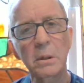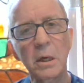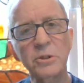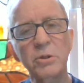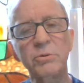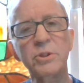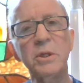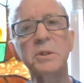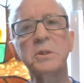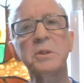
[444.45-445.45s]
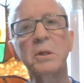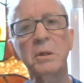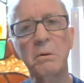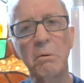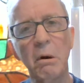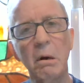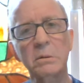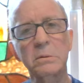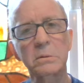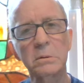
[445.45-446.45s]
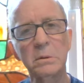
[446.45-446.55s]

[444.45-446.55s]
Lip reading: And so Jesus is on the cross,